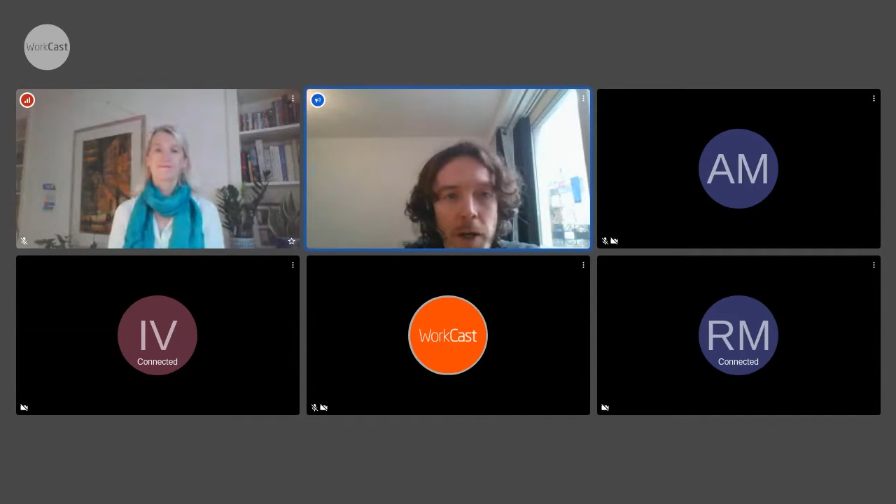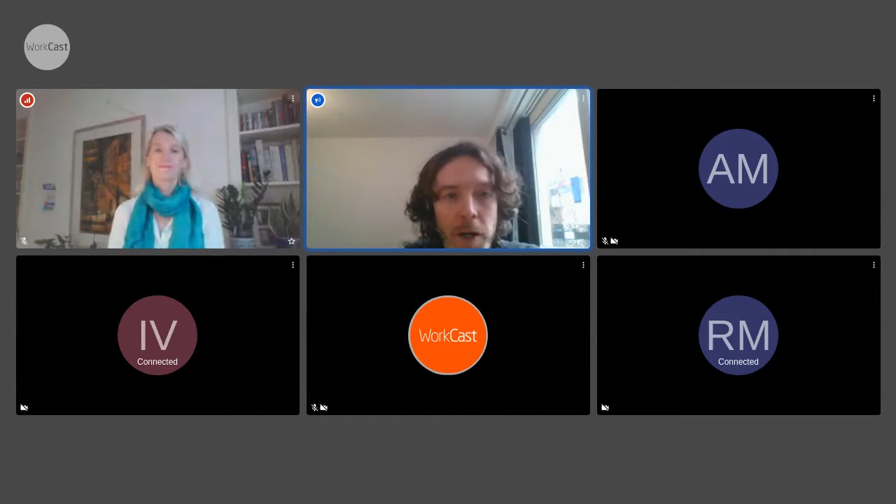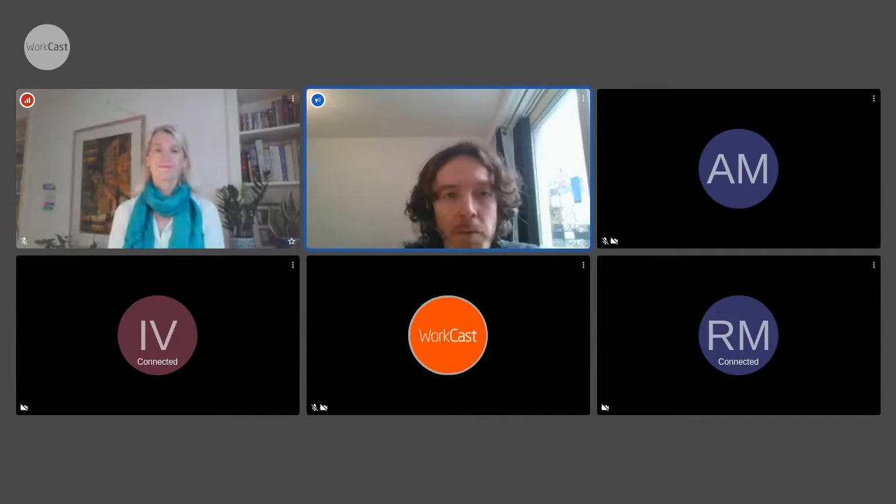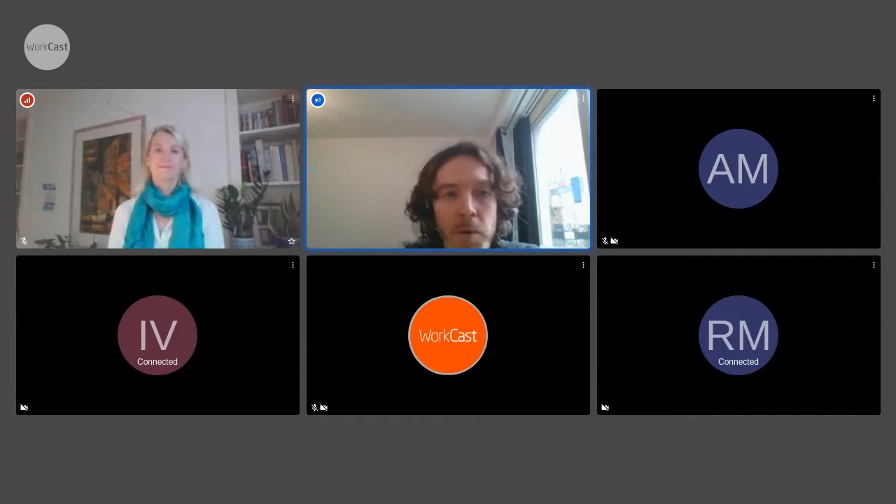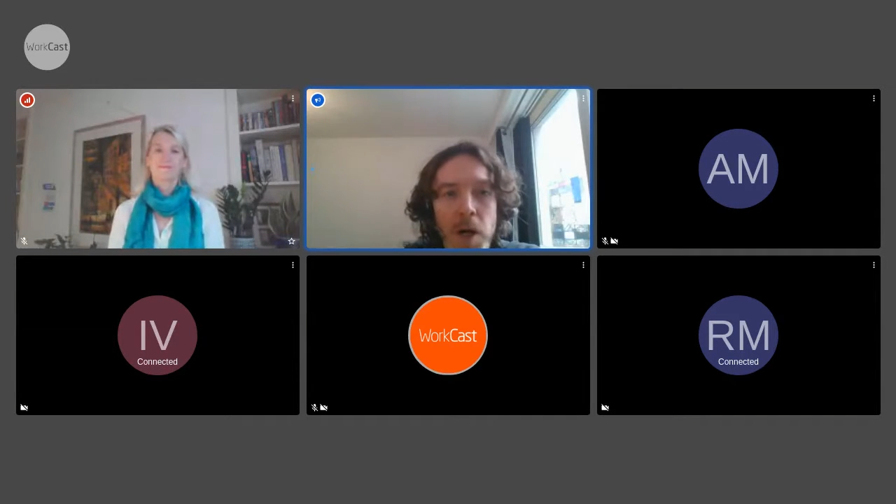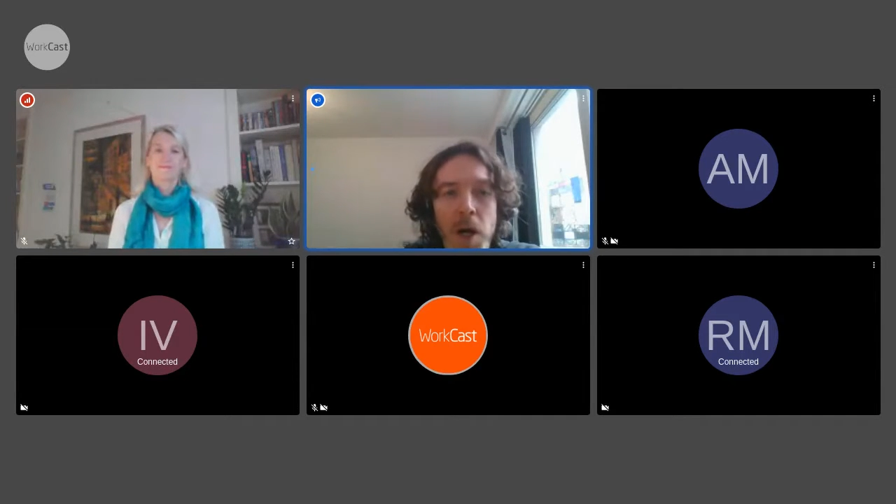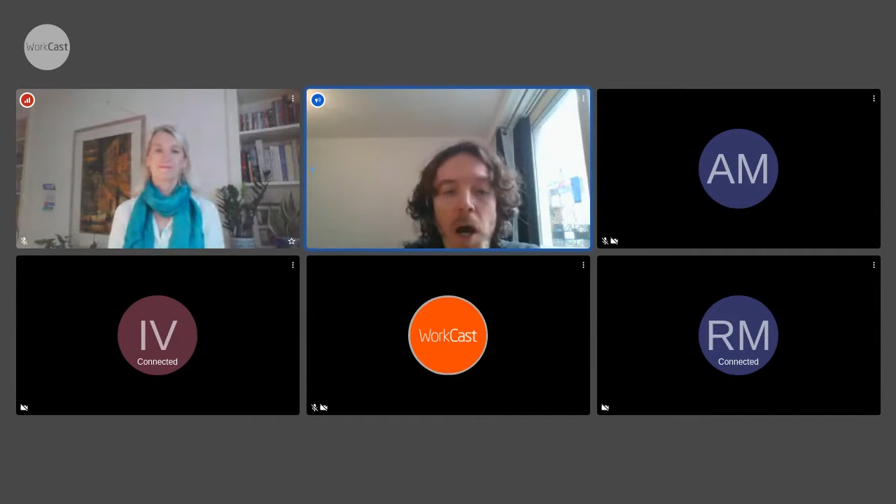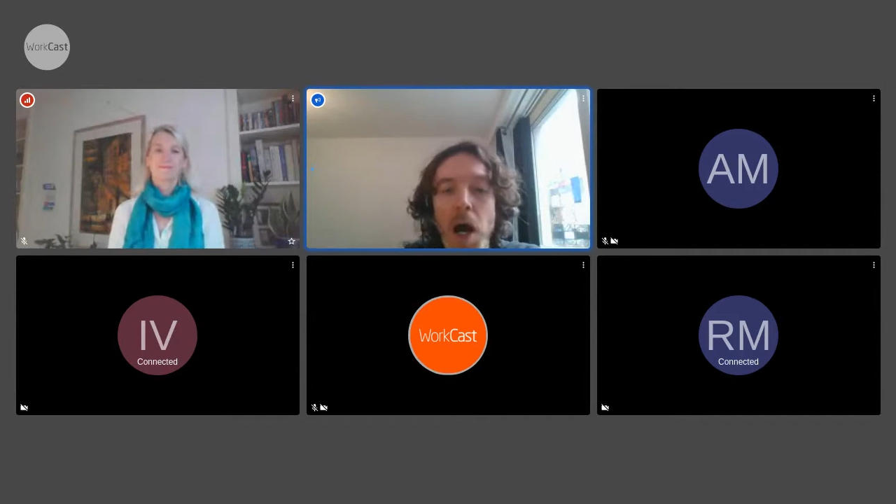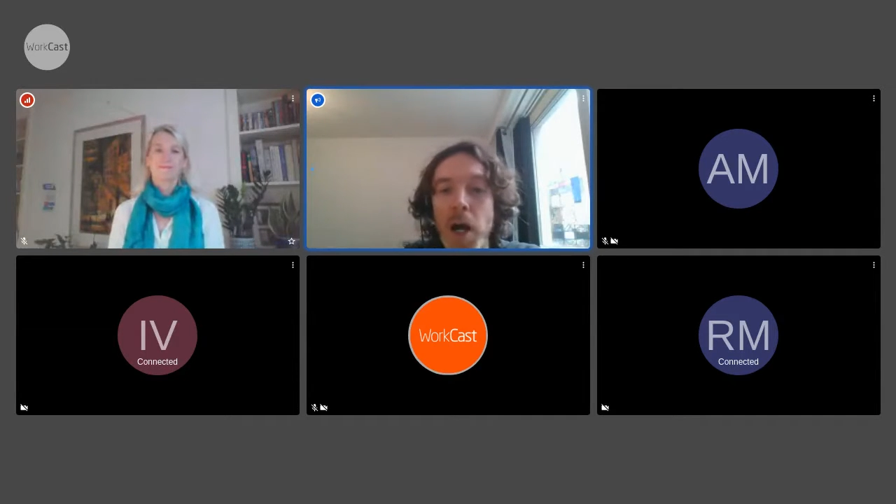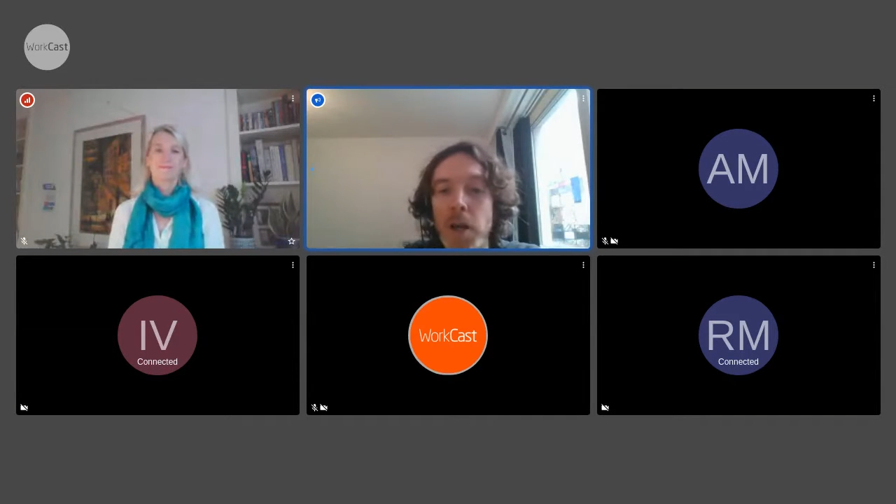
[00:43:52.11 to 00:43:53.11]
And
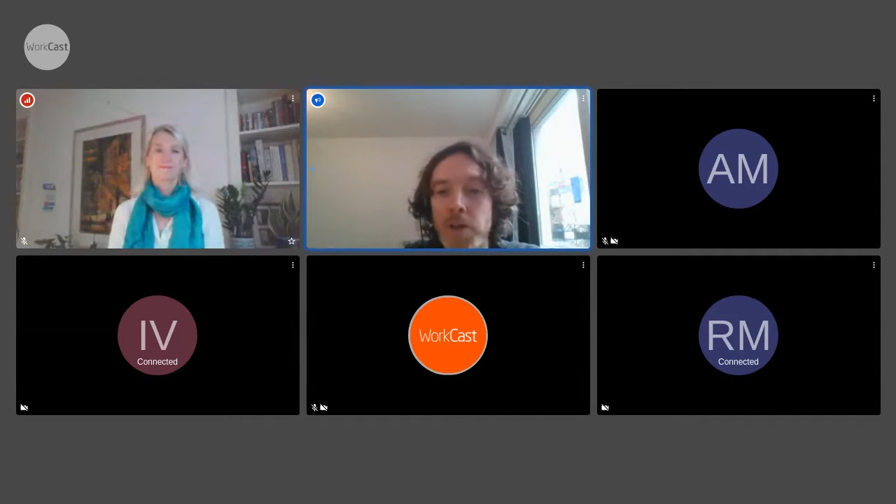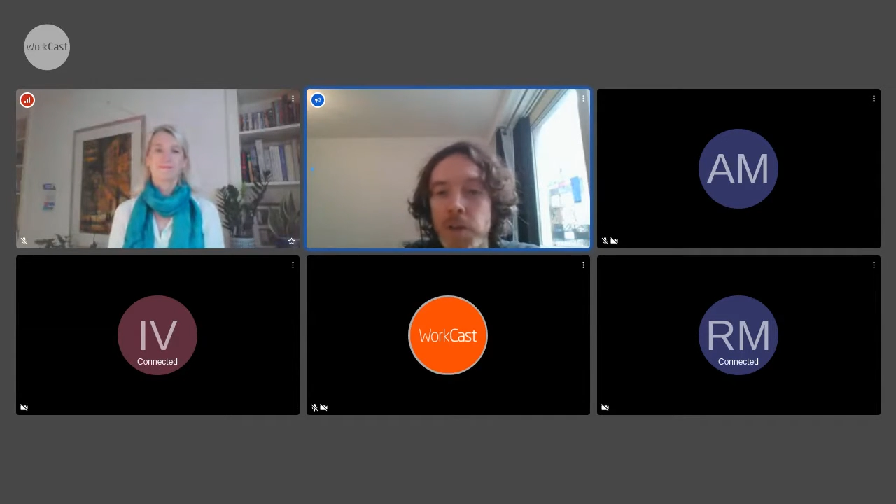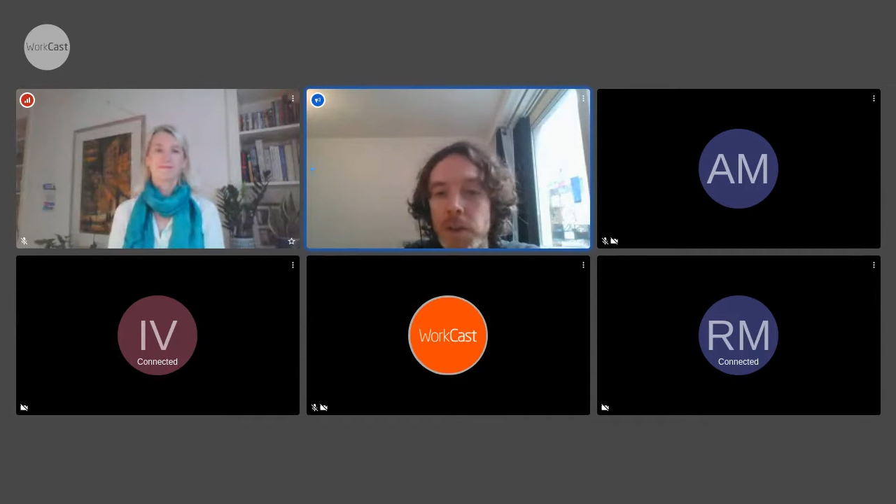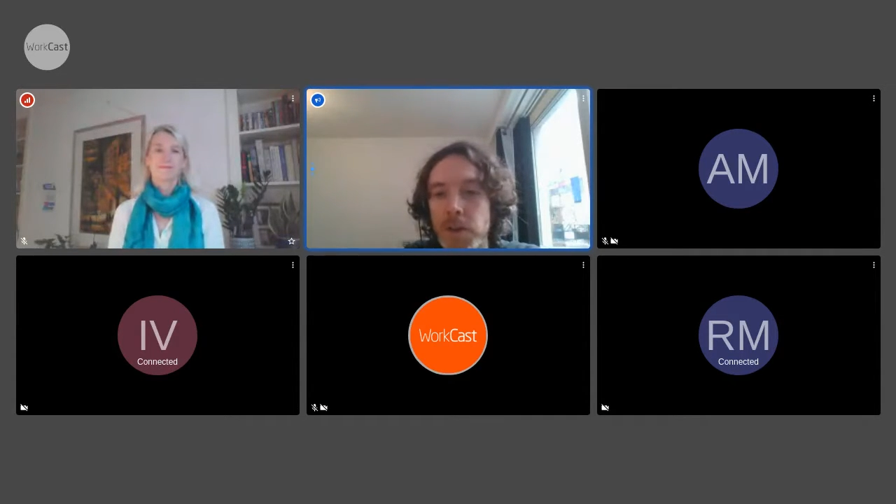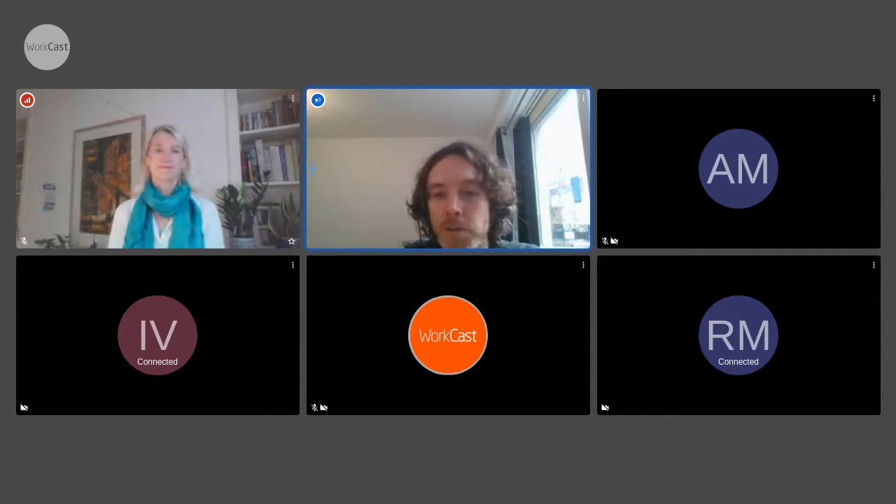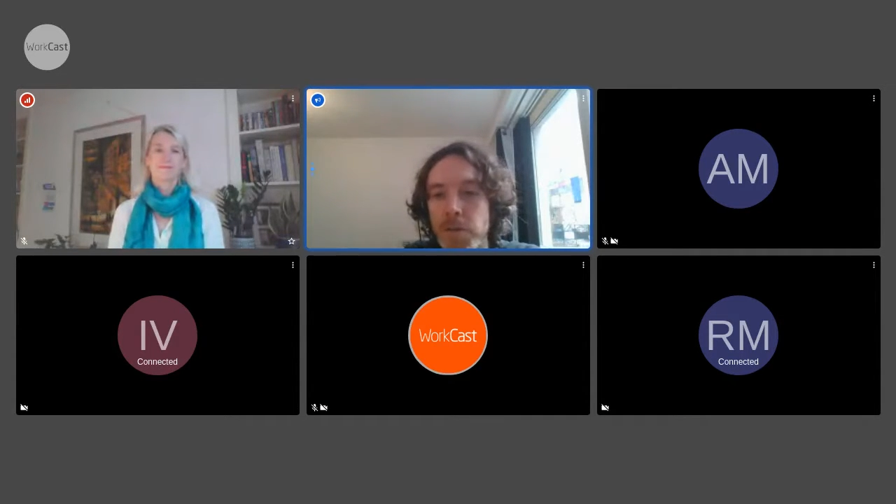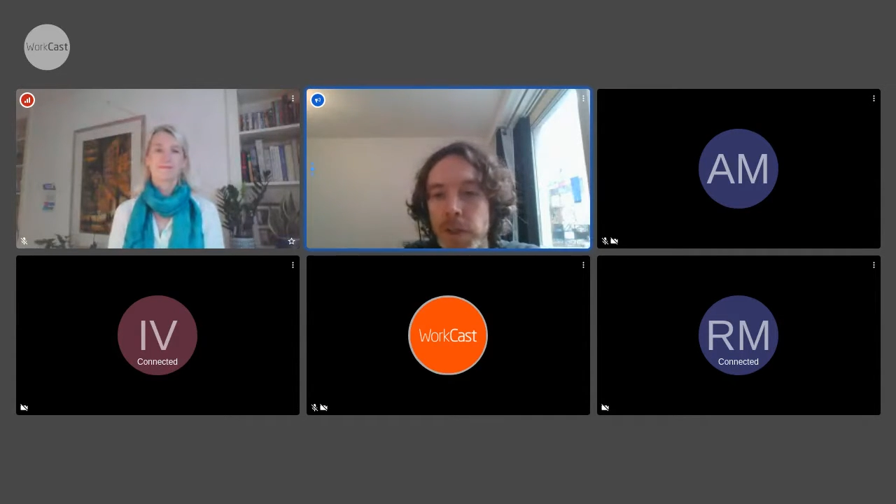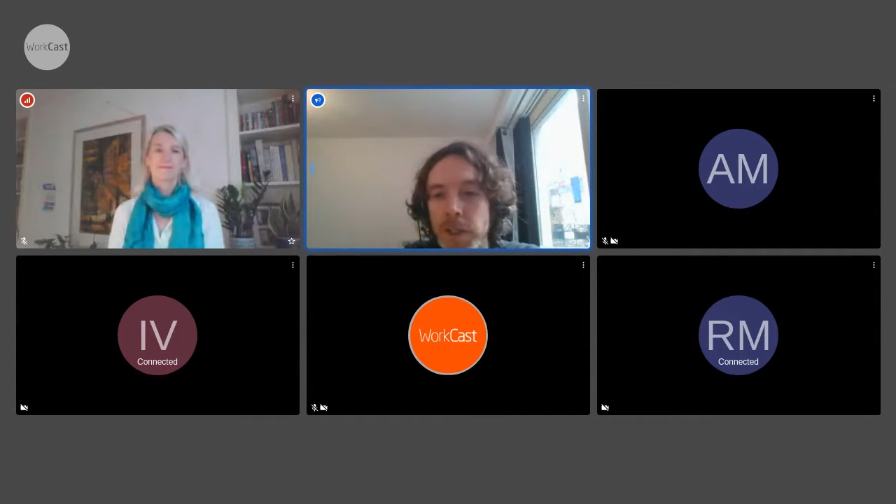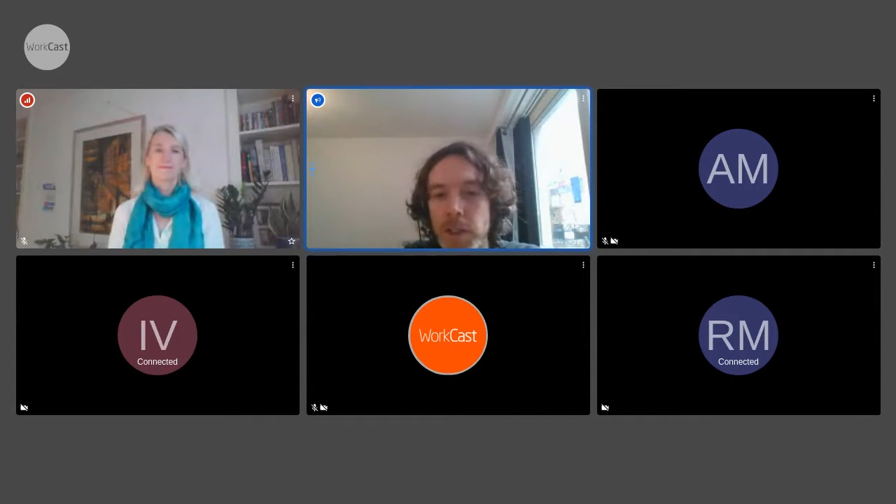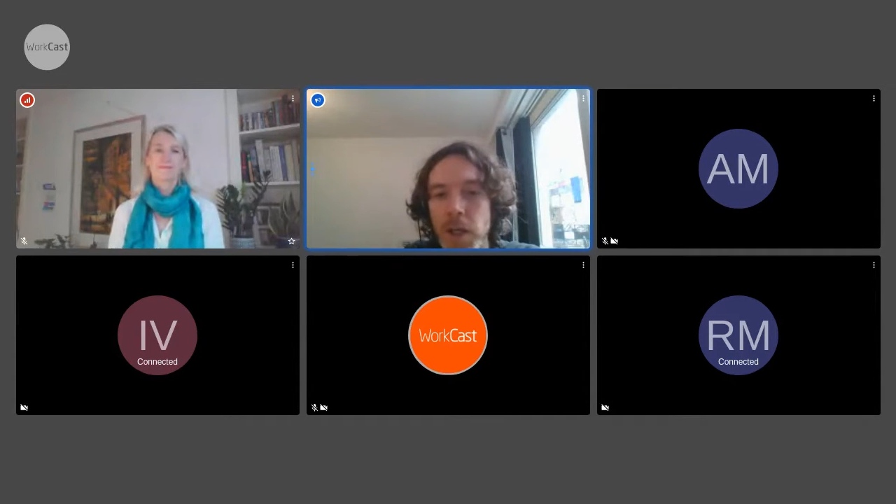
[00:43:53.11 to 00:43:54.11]
I'd just like to
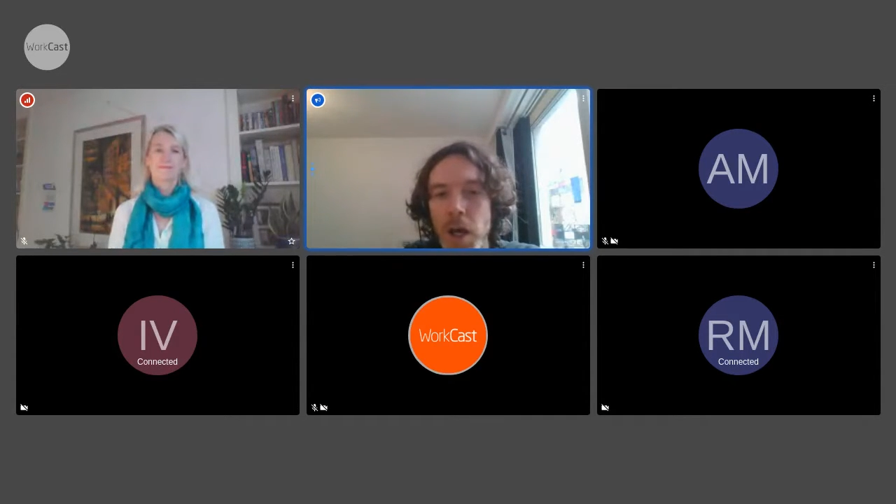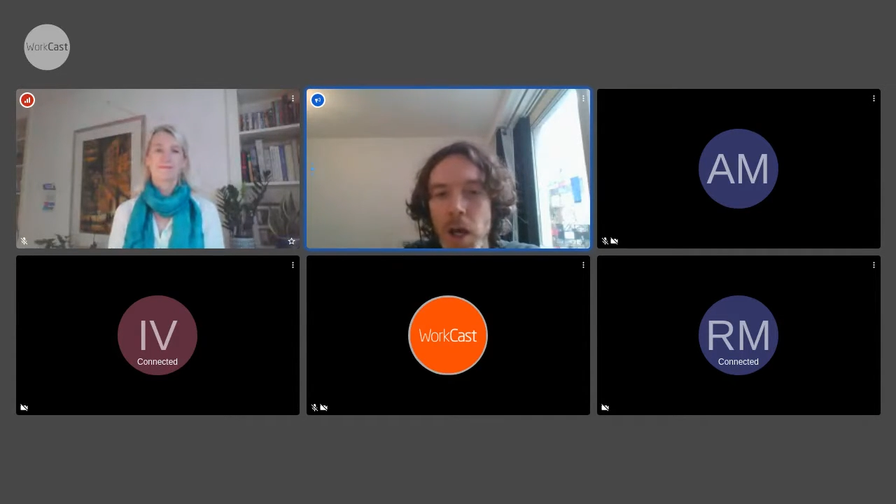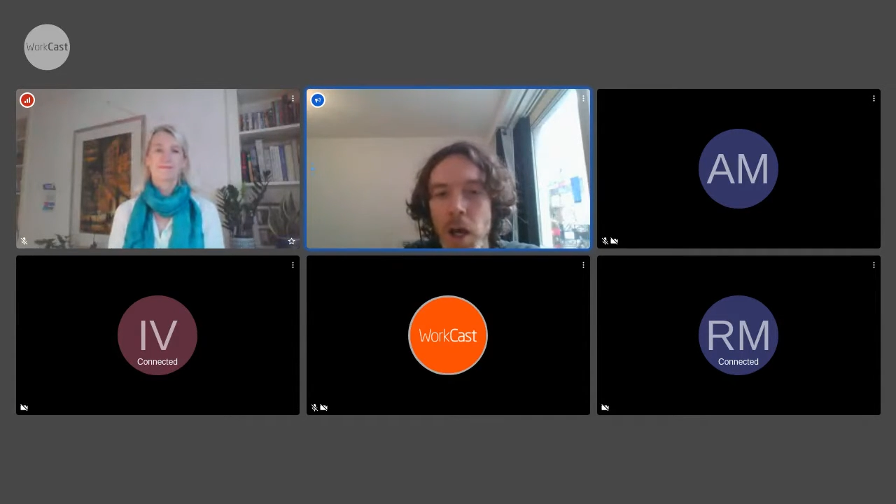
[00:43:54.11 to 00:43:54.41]
thank